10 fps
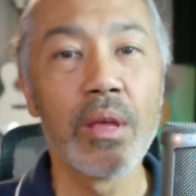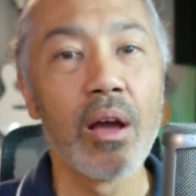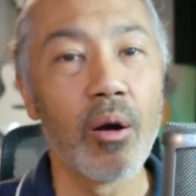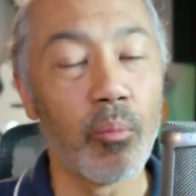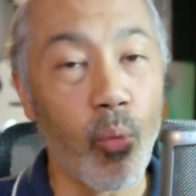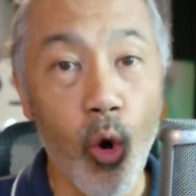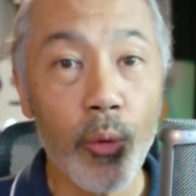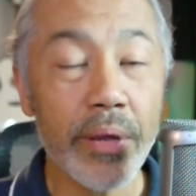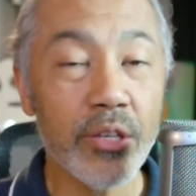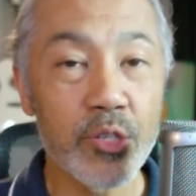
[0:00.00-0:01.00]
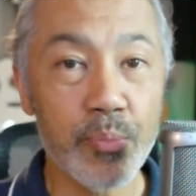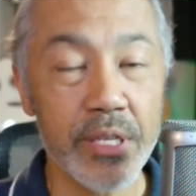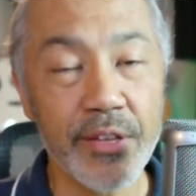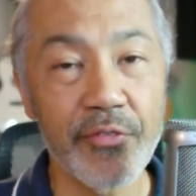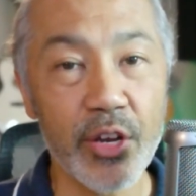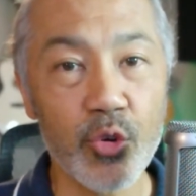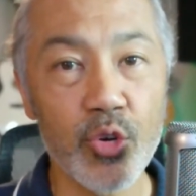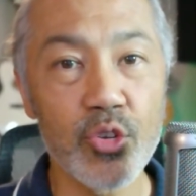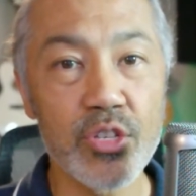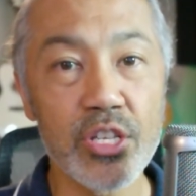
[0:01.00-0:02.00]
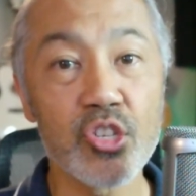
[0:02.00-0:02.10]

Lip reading: Mormon specific cruises,